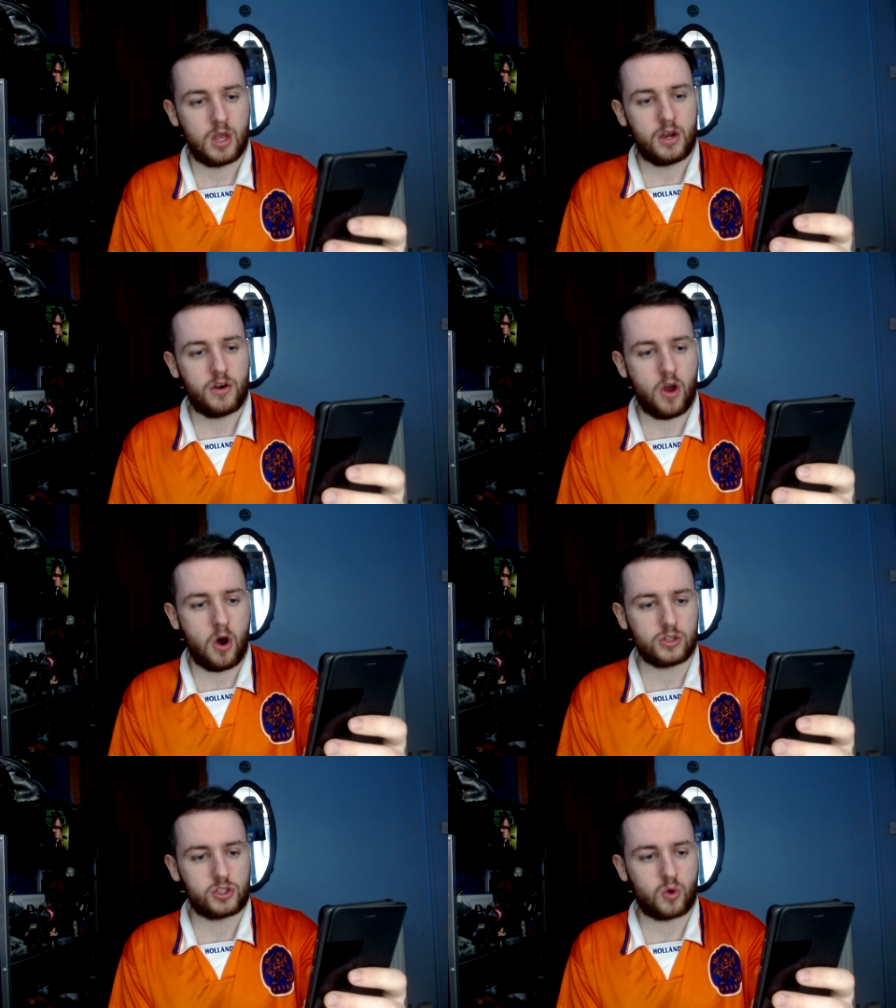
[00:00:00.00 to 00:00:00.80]

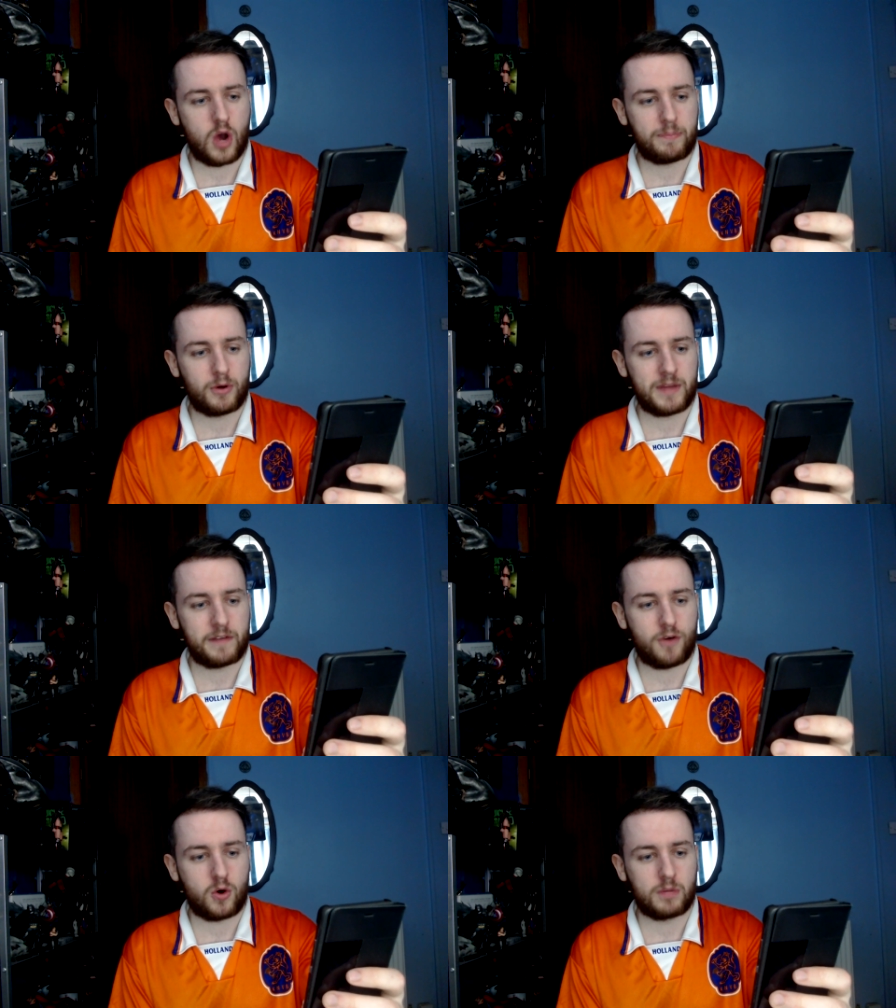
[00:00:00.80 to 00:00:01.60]
Not so up on my
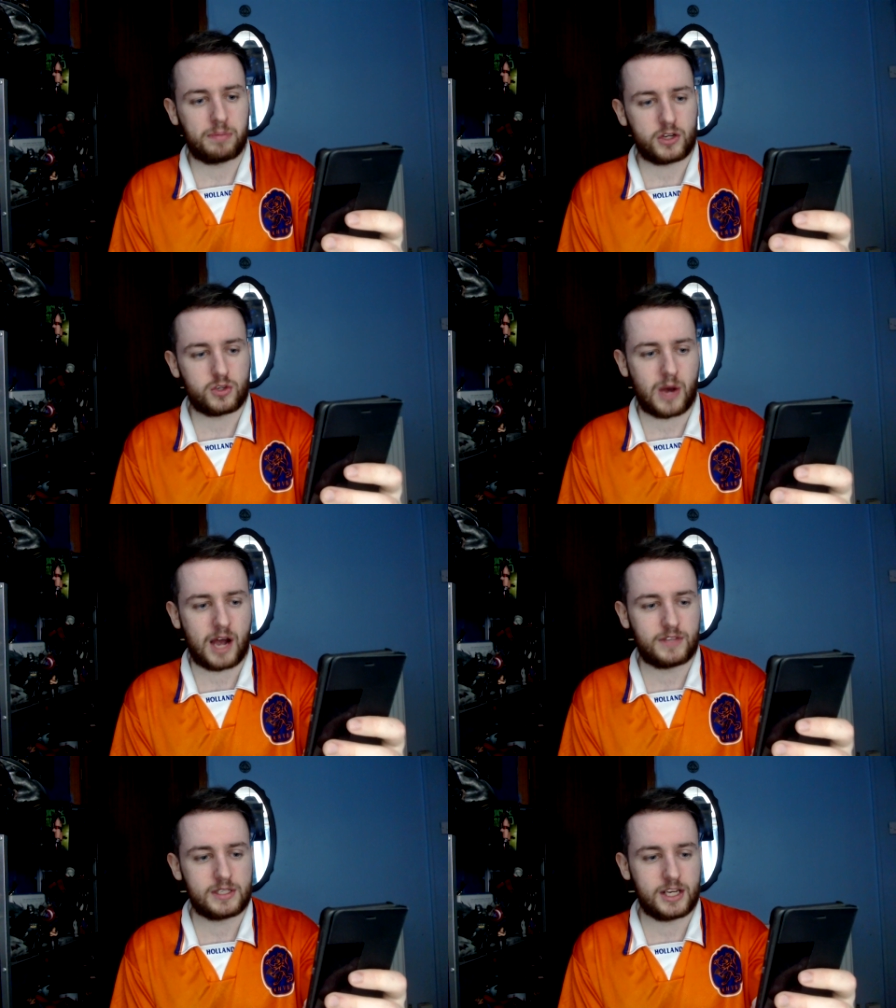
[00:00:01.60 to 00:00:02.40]
Falkirk players, so I'll have
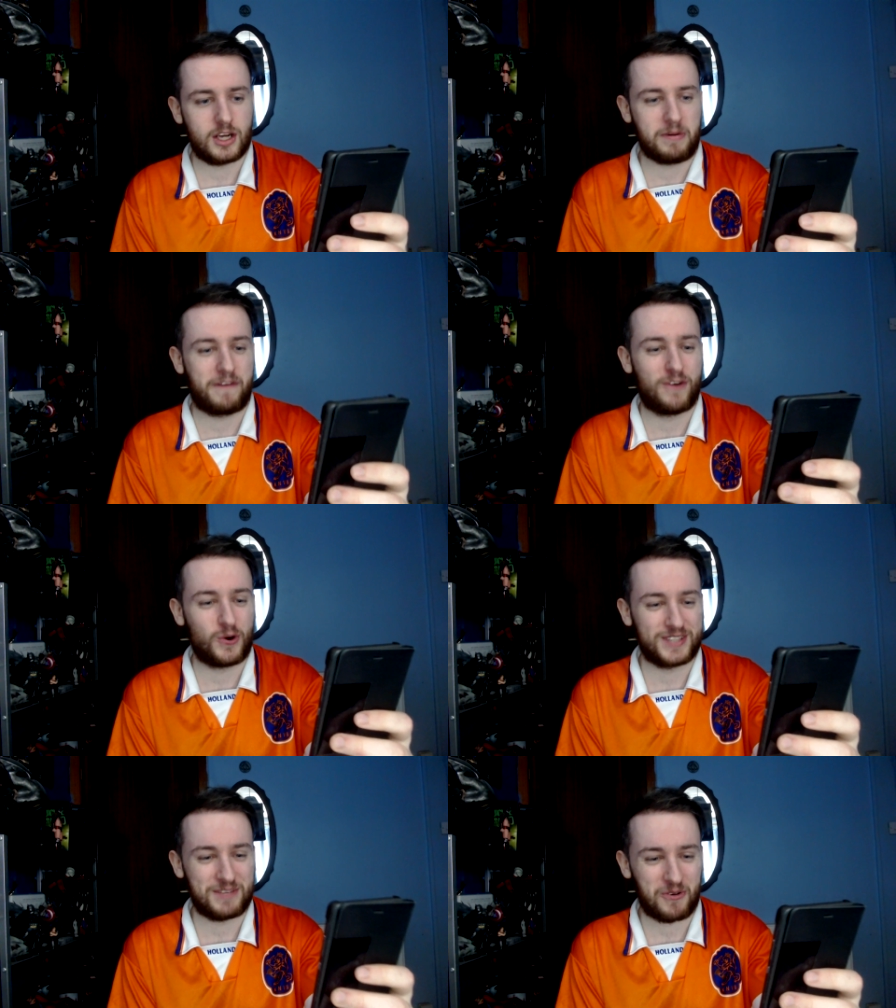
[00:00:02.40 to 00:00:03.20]
to say number
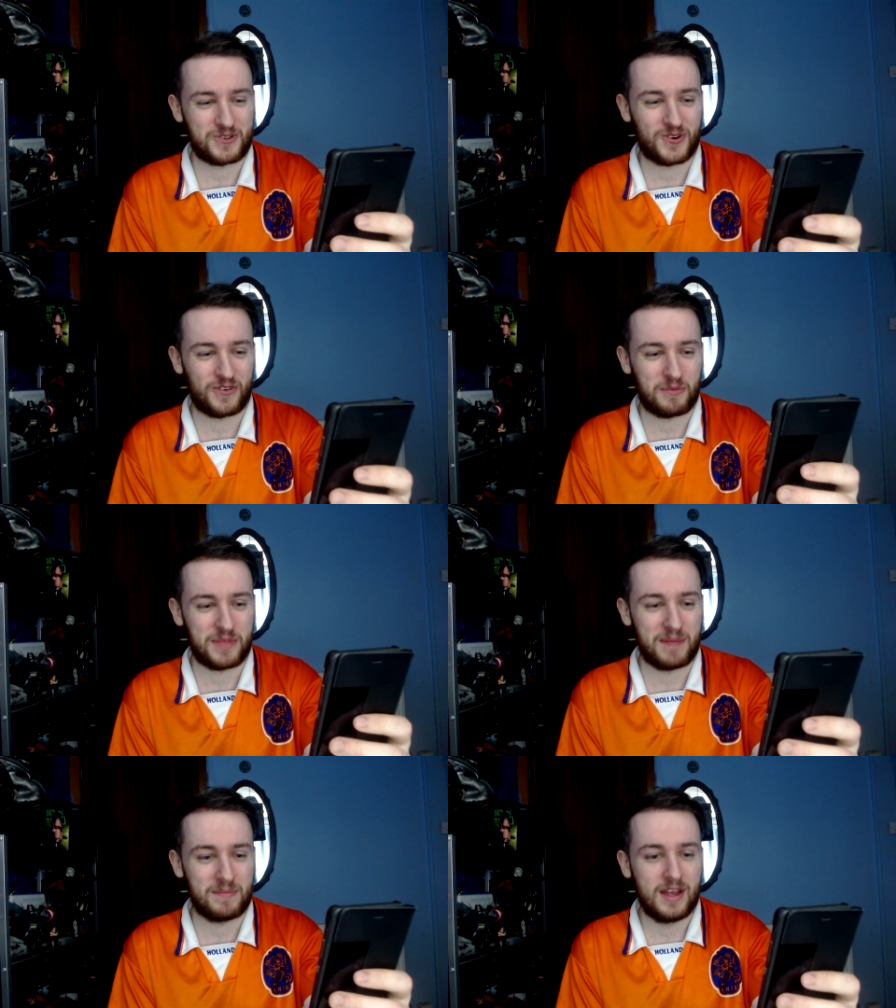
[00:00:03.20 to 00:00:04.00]
fourteen will score from
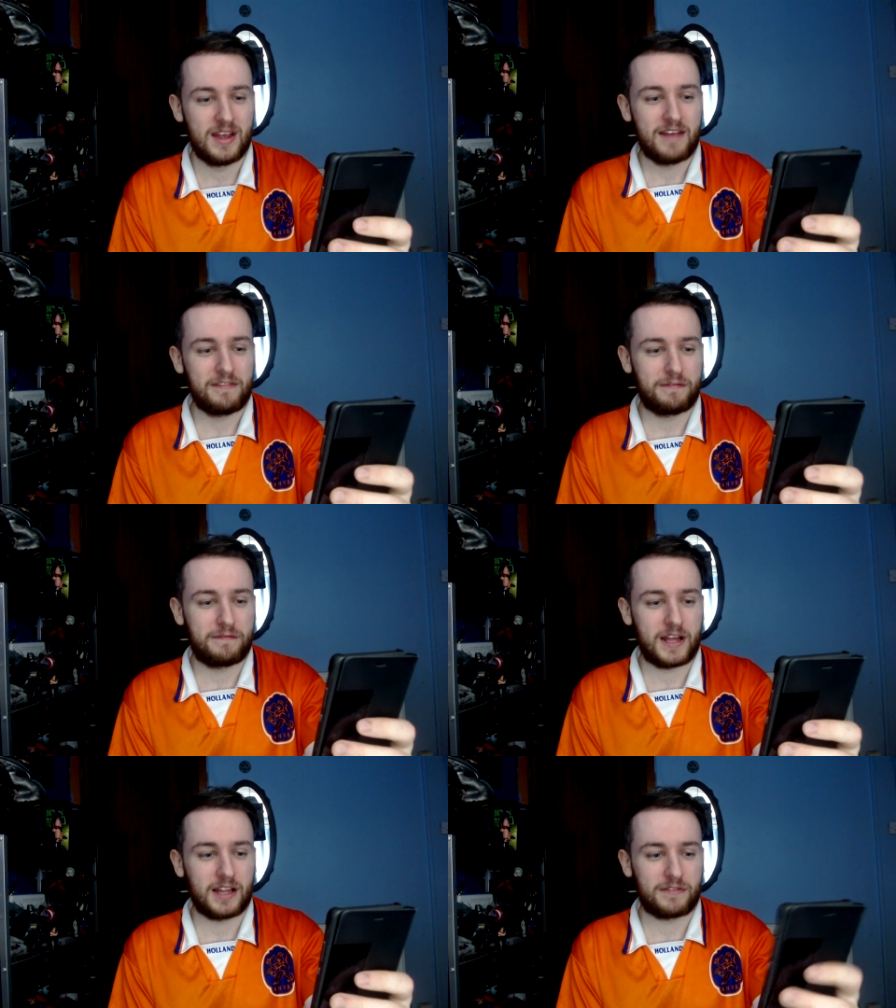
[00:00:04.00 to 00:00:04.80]
them,
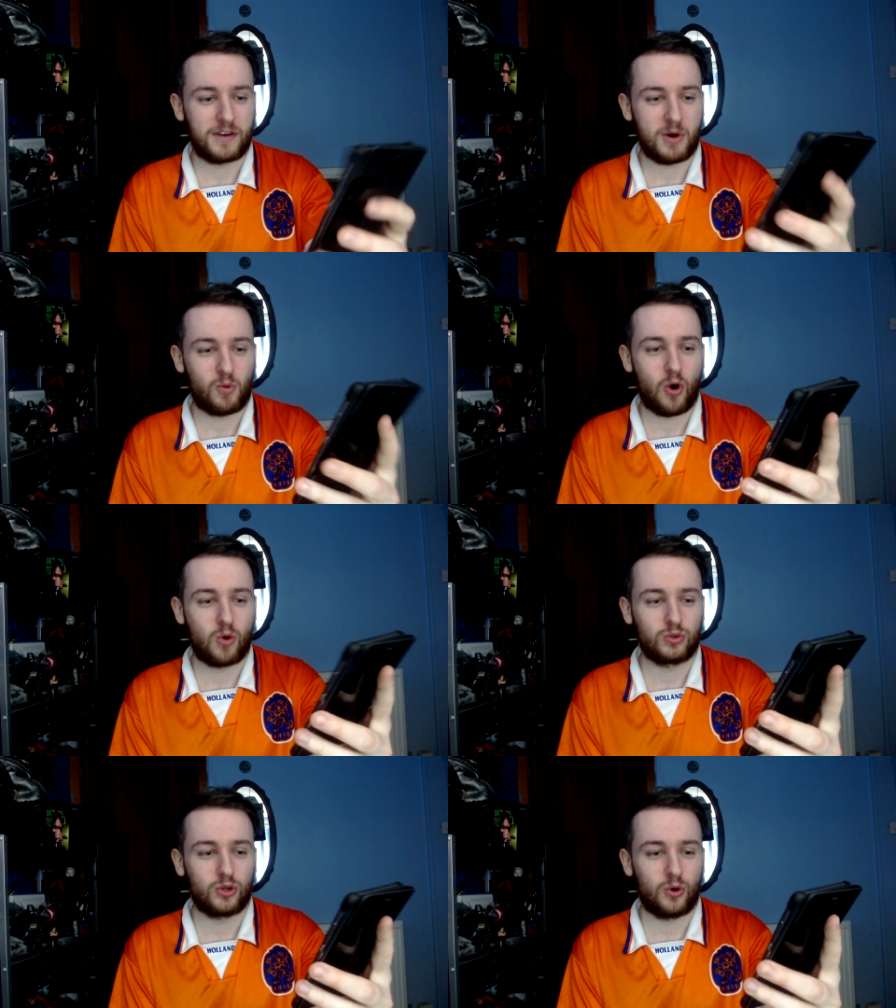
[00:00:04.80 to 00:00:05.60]
failing from a
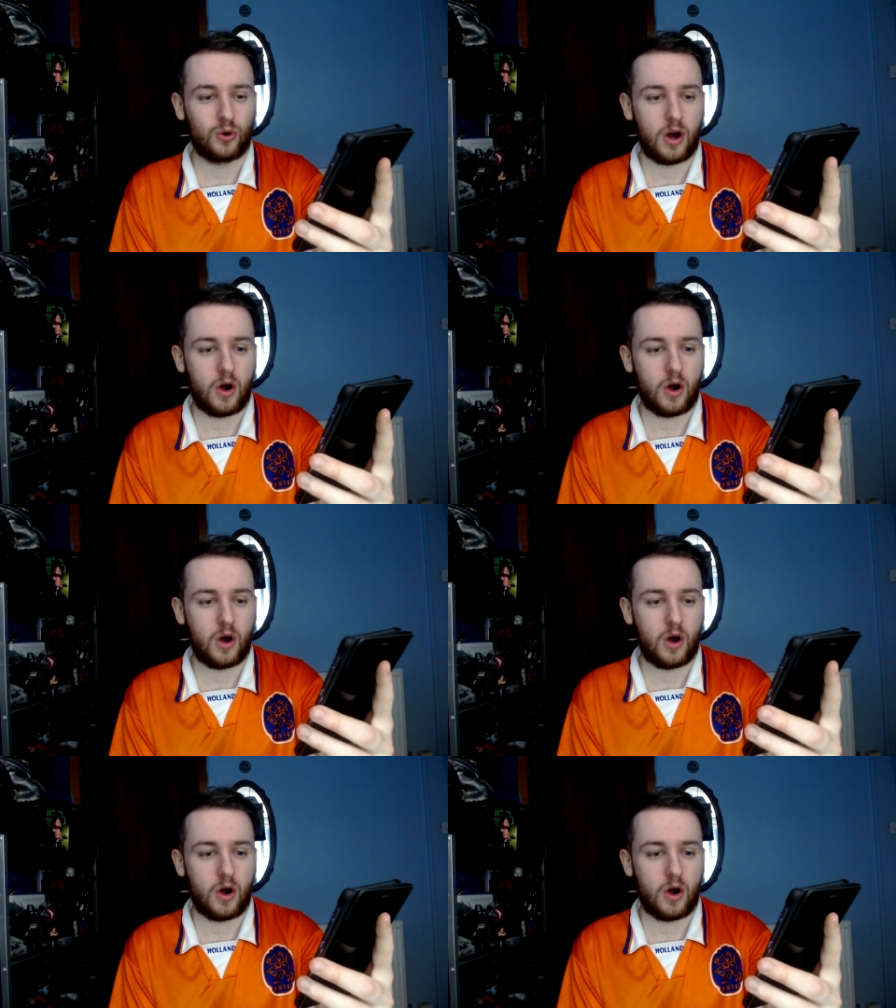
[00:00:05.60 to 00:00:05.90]
Waldo,